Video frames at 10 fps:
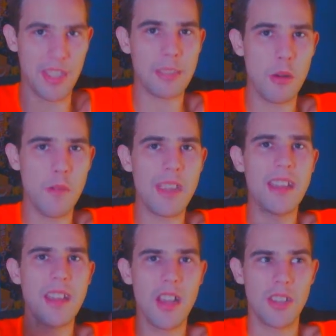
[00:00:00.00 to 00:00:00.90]
movie,
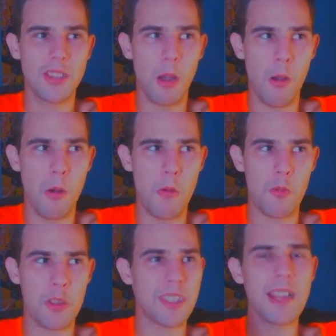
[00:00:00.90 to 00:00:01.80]
so for
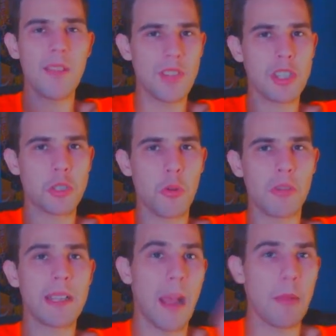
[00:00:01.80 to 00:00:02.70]
the sake of this
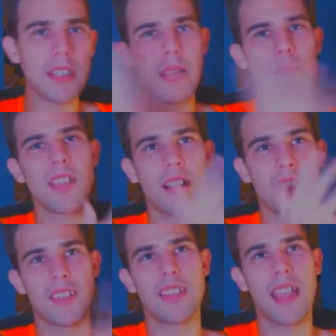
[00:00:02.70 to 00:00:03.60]
story, I'm going to keep Cera the
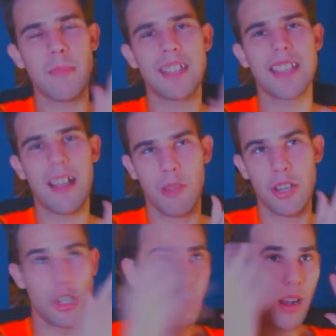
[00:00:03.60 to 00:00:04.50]
same exact way
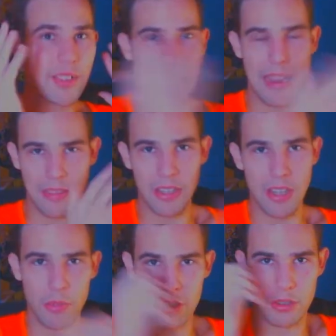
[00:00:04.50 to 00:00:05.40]
she was in the
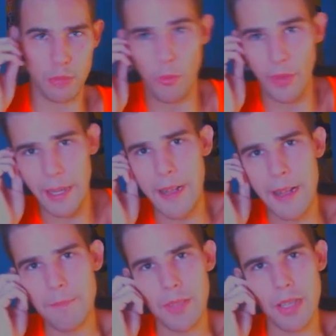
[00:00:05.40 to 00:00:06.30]
original movie.
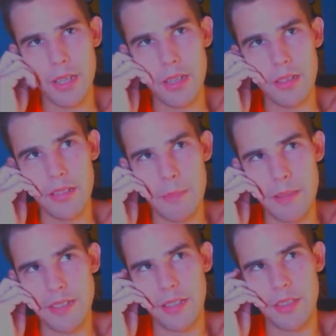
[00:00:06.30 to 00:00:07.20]
That being
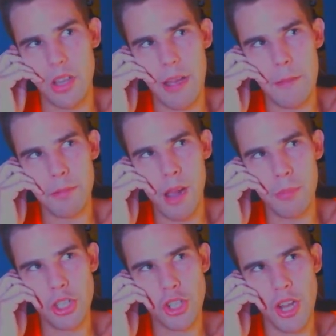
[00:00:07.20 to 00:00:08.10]
said, though, I'll probably
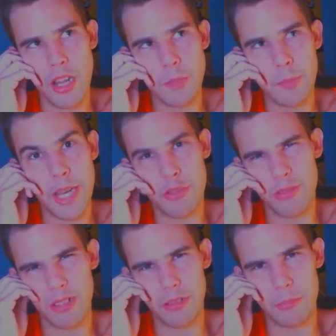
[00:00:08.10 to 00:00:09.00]
change Petrie
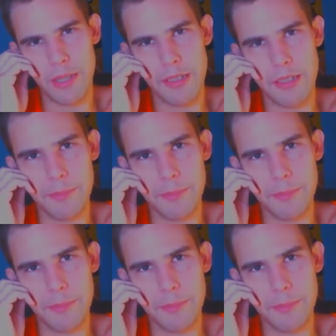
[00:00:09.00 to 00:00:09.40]
a little bit